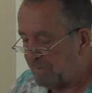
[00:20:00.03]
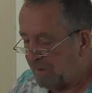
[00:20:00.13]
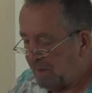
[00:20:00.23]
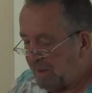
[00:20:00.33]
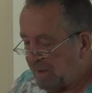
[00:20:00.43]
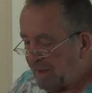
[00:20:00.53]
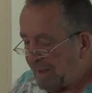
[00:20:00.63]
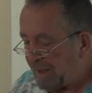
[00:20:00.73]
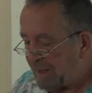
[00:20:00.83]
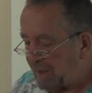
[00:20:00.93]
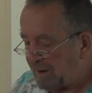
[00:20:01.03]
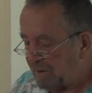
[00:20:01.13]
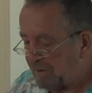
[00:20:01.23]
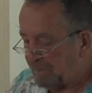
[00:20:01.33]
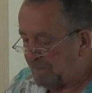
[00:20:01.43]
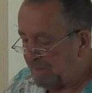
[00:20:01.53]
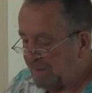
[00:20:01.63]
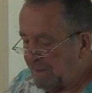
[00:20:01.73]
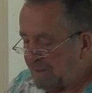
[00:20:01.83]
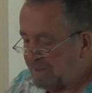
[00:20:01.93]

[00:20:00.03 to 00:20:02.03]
trying to explain that although he had a mouth,